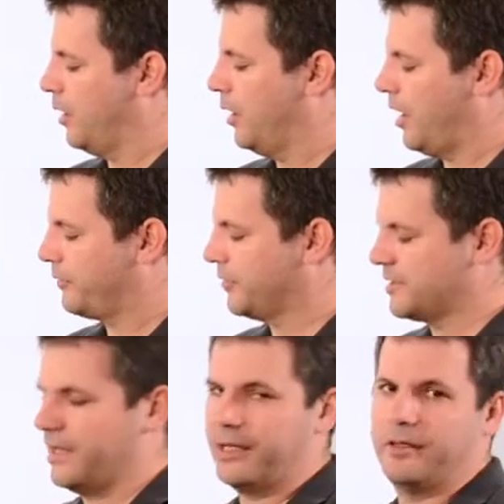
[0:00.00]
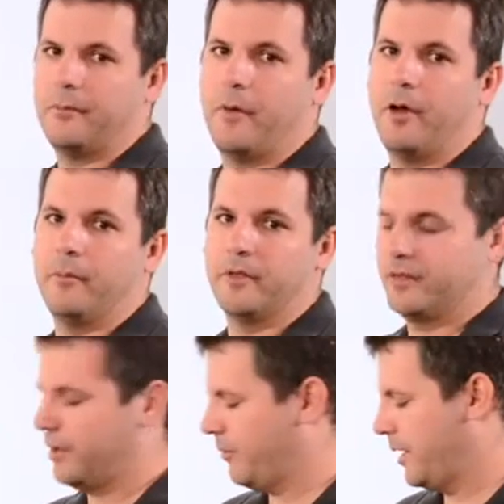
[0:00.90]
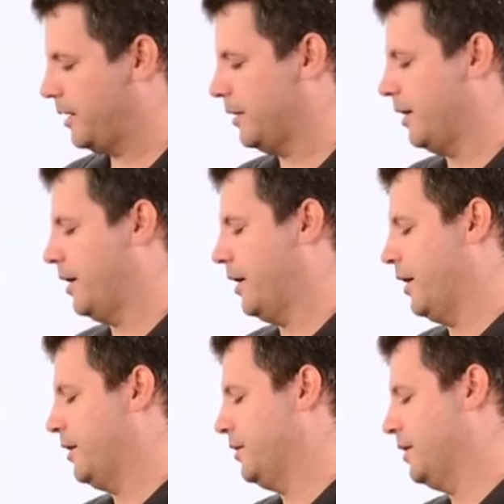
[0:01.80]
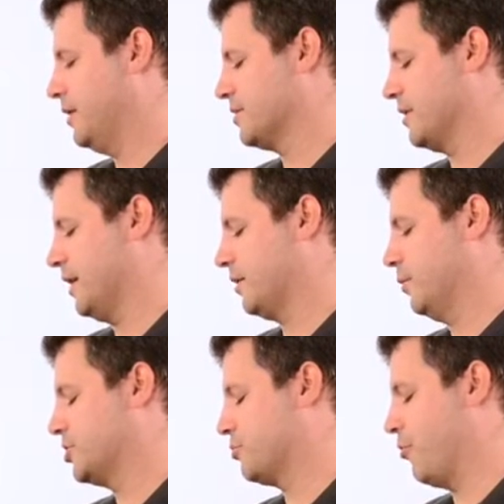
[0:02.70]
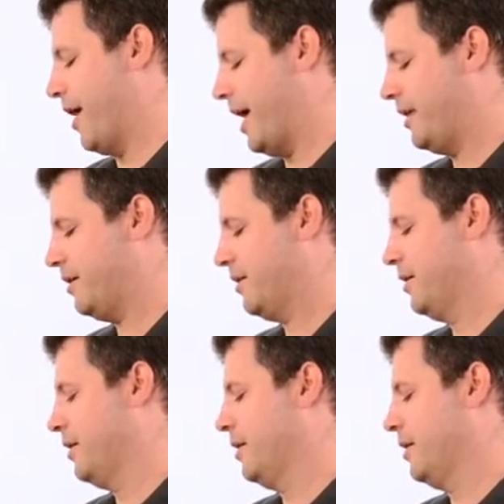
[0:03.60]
After selecting my material, I need to select which brand